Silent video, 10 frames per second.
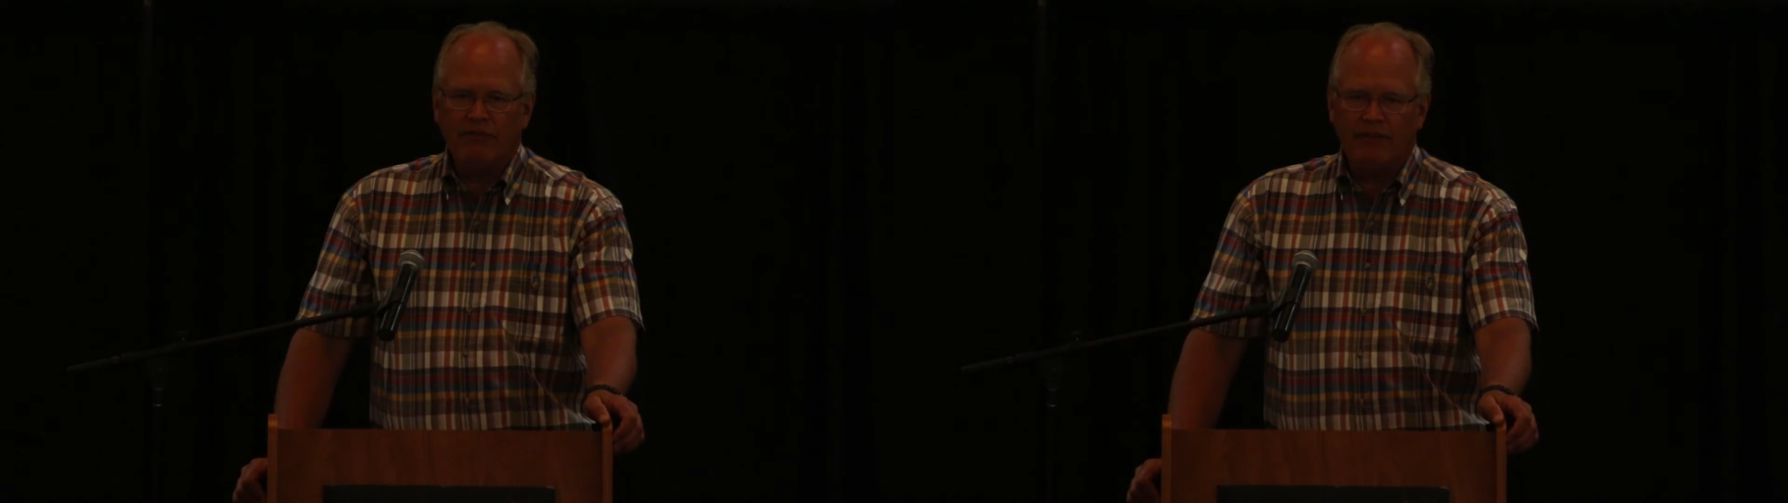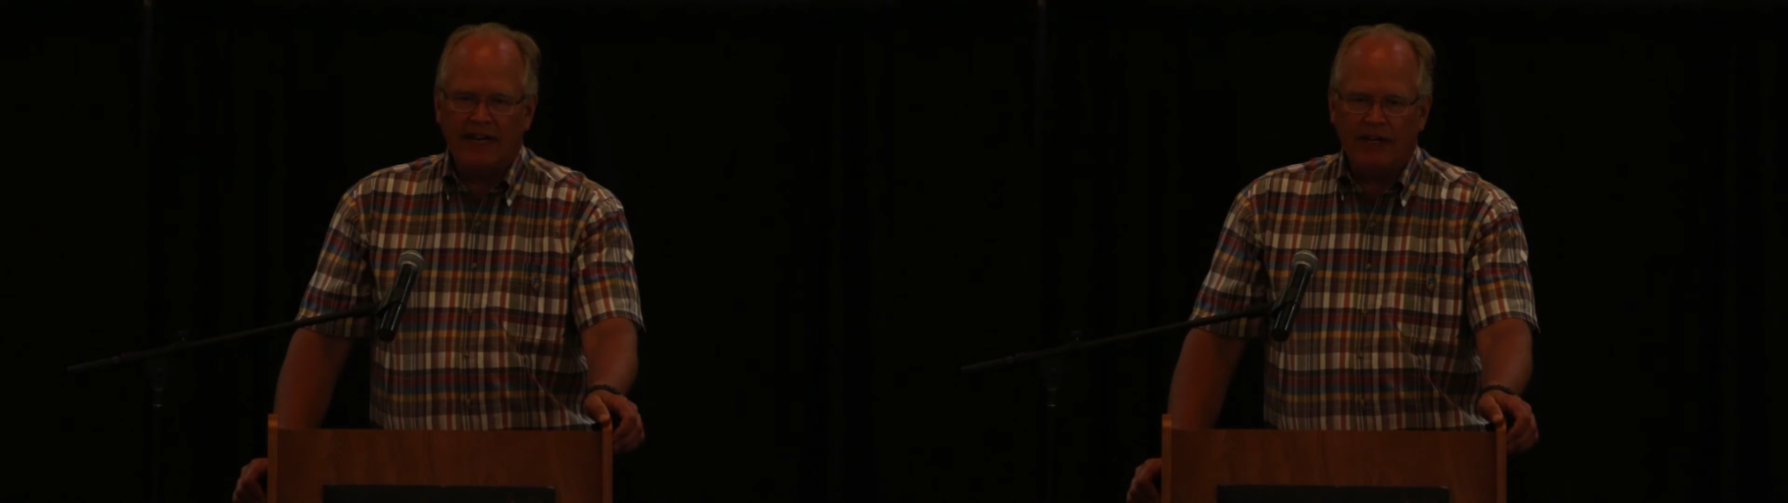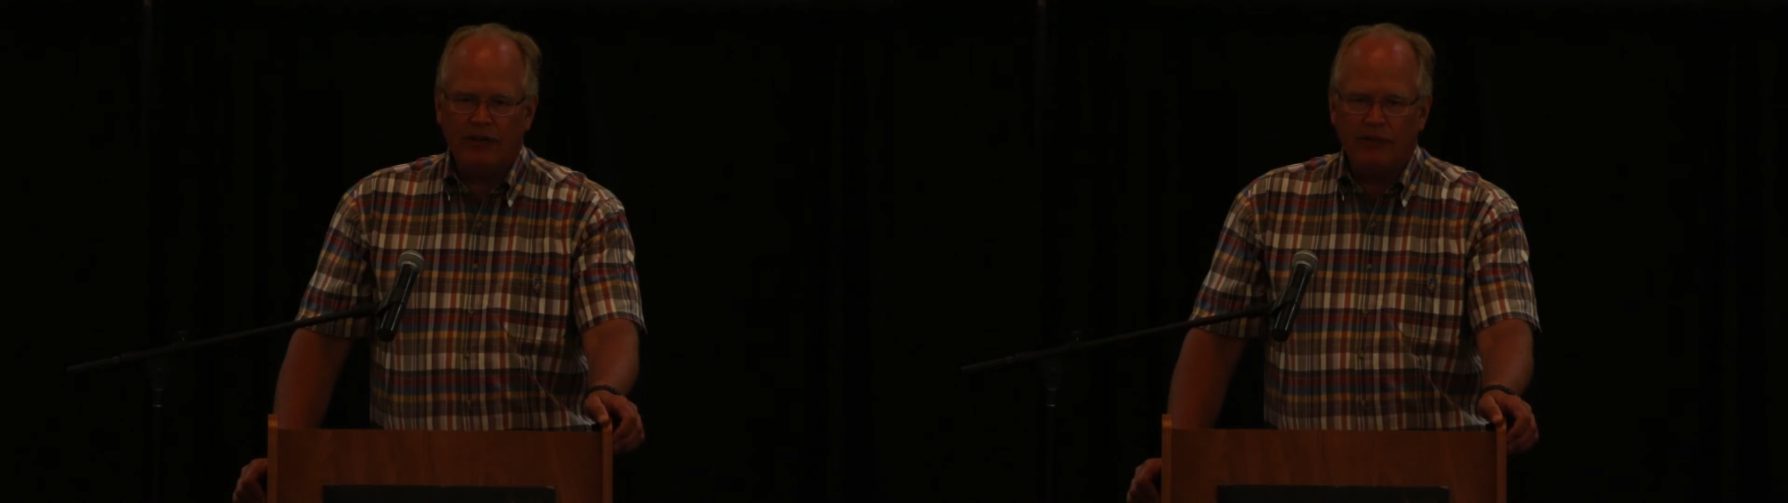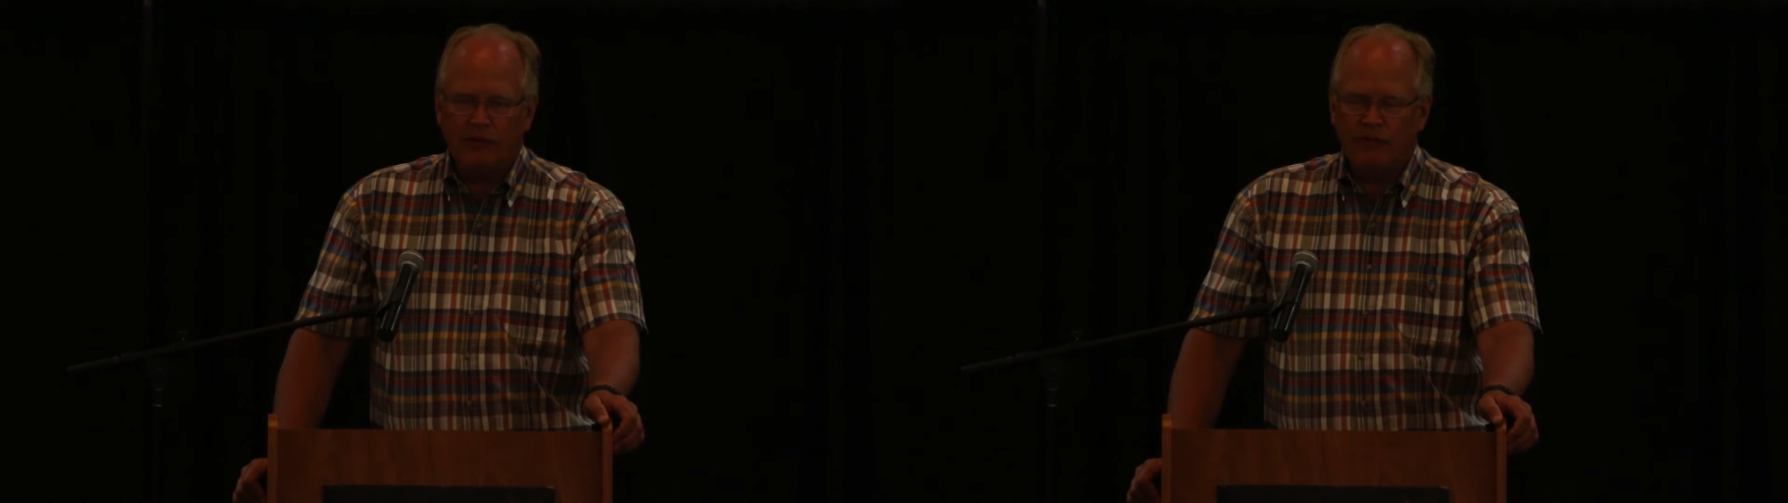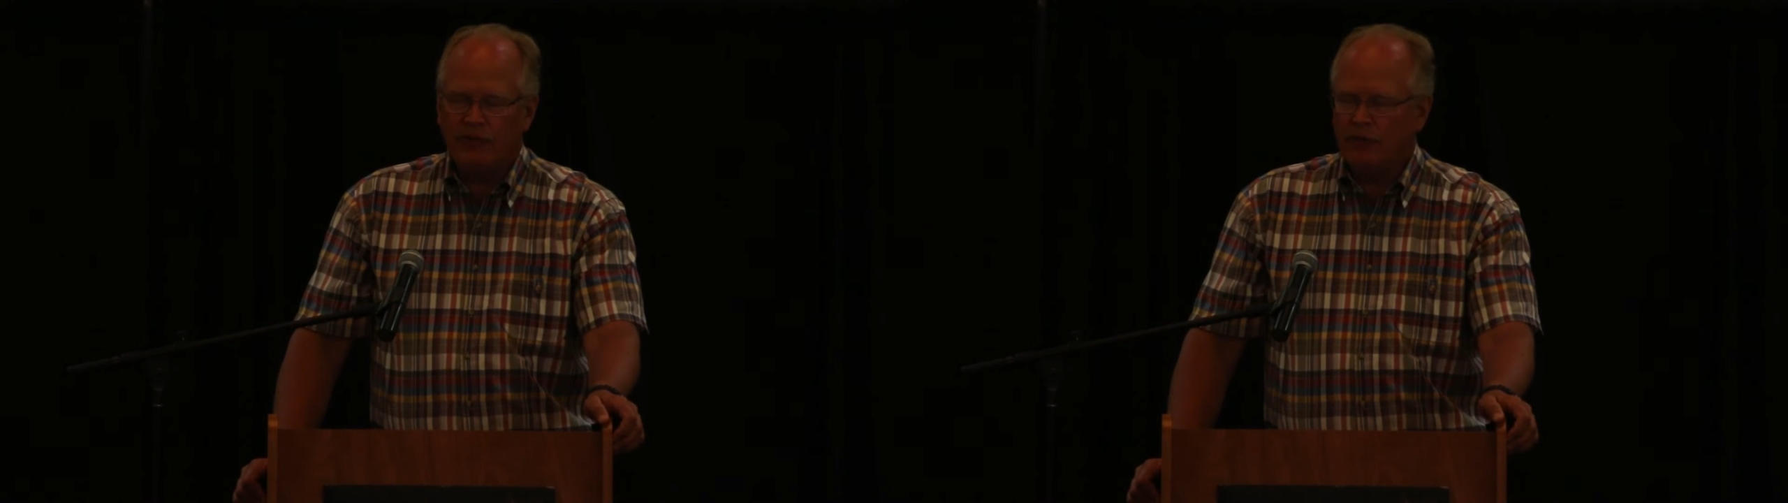
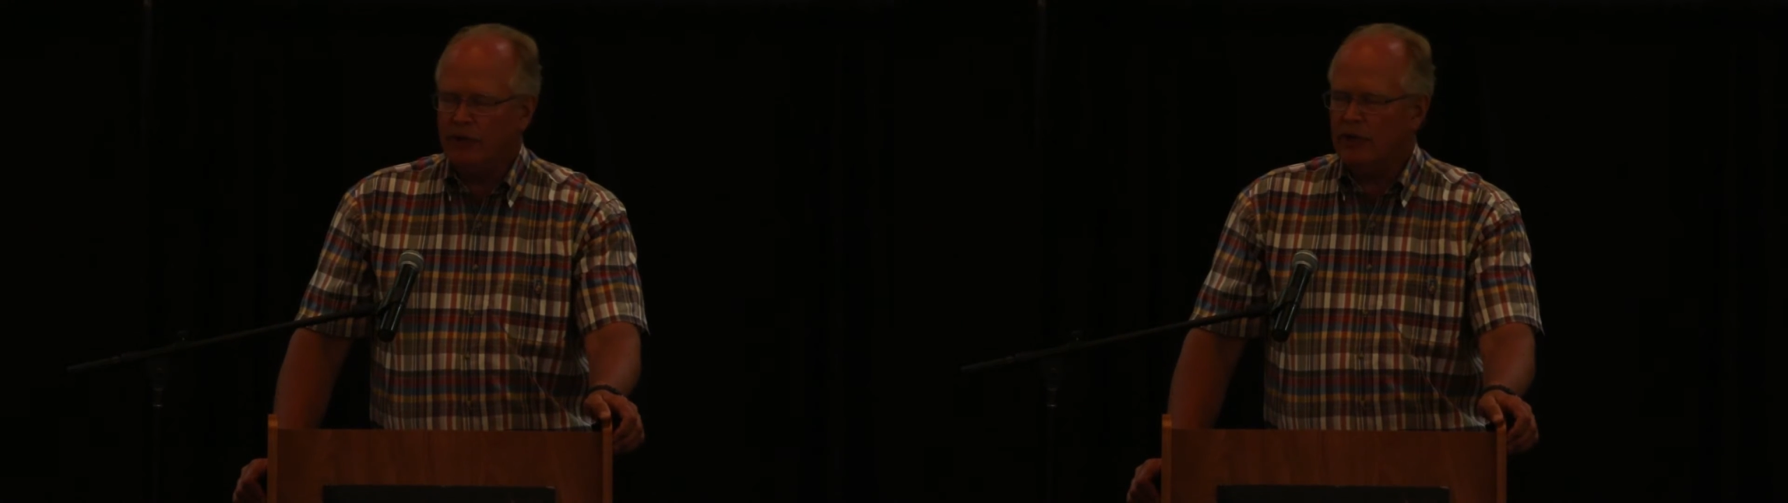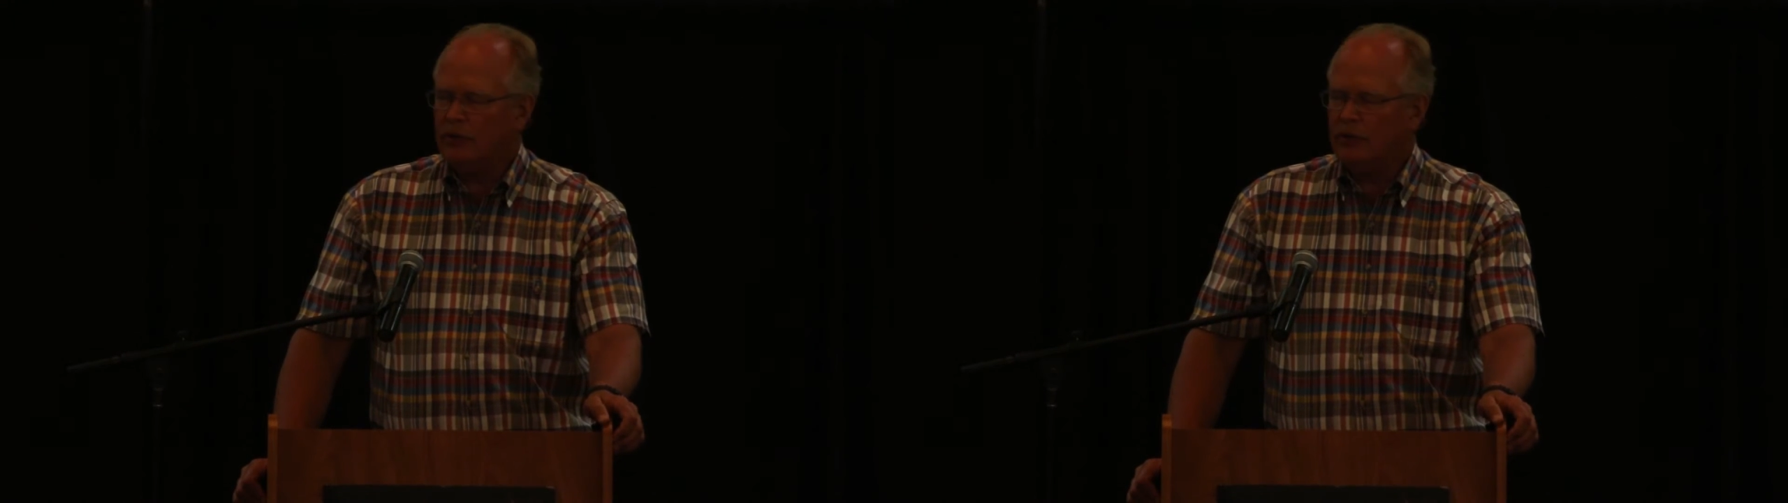values that we